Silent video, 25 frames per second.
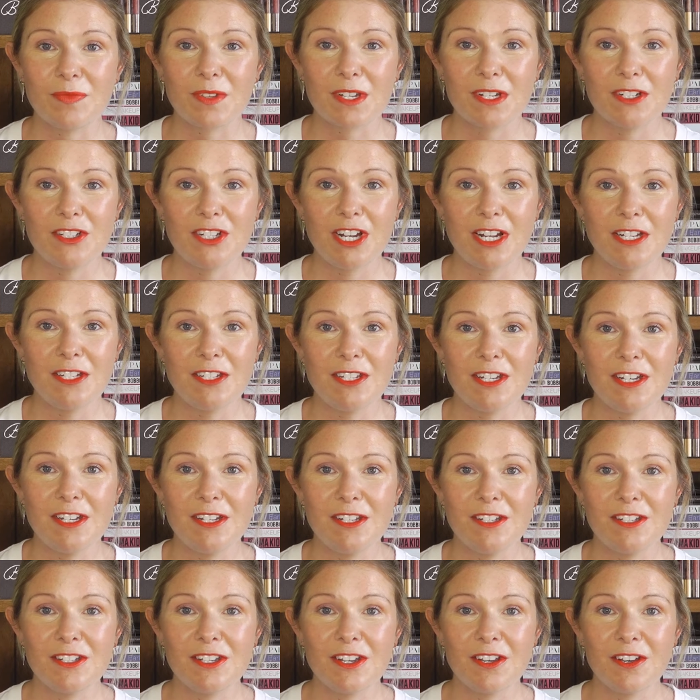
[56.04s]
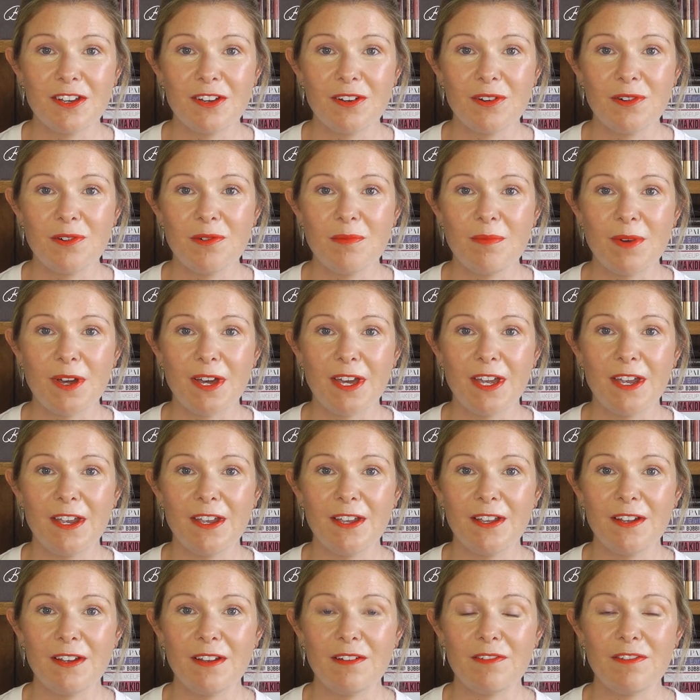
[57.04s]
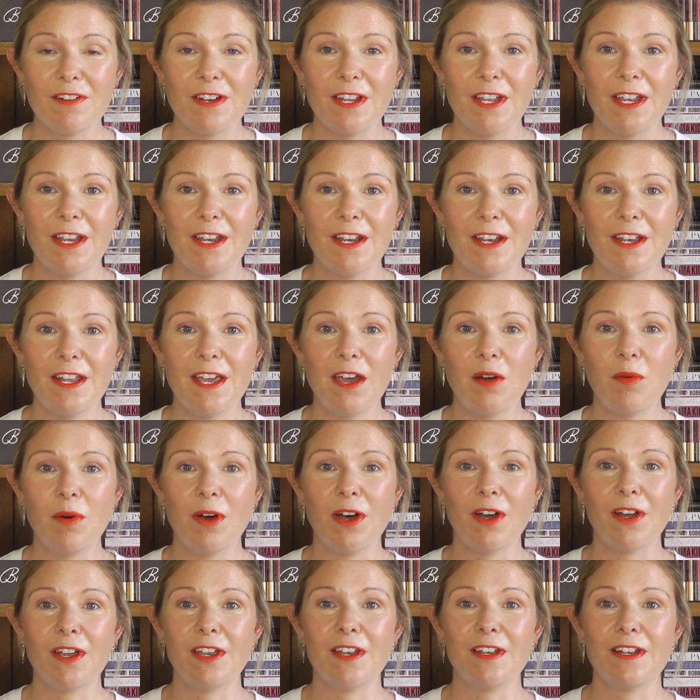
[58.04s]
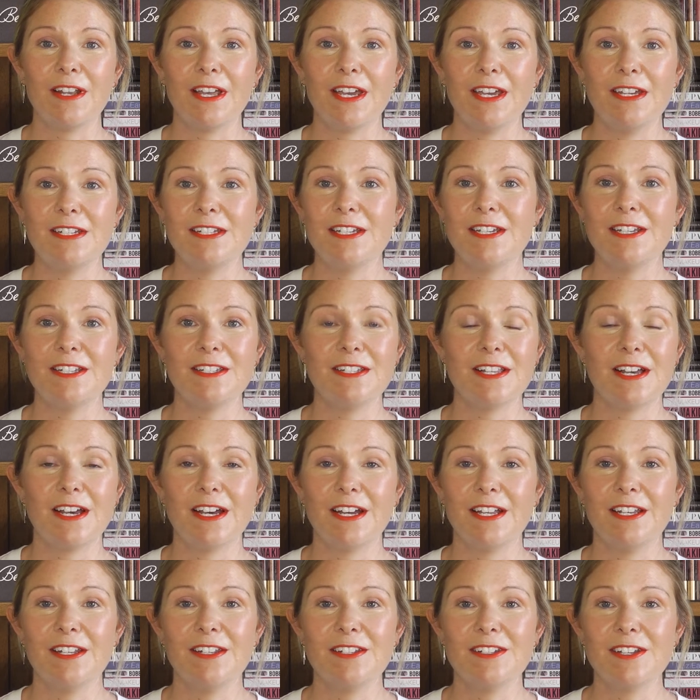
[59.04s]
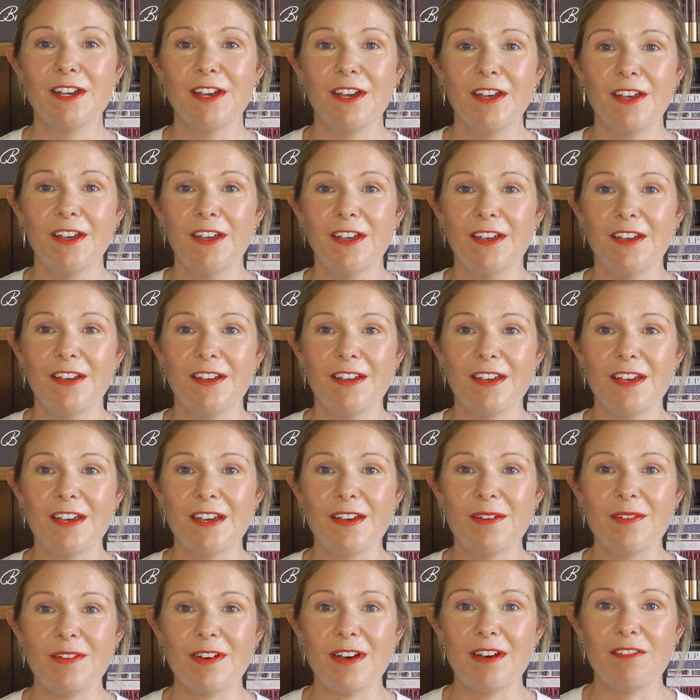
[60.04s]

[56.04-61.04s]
chatting to all my lovely networking ladies, and I